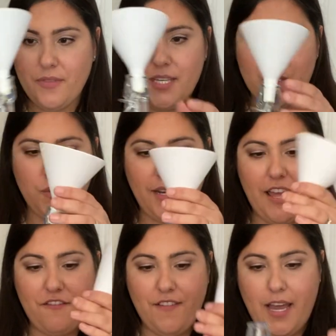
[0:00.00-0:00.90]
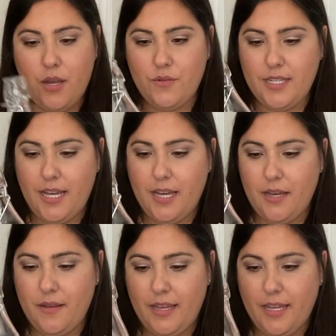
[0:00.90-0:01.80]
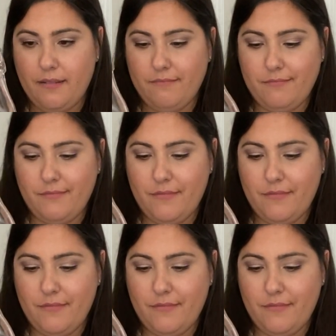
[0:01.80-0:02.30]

This one I found at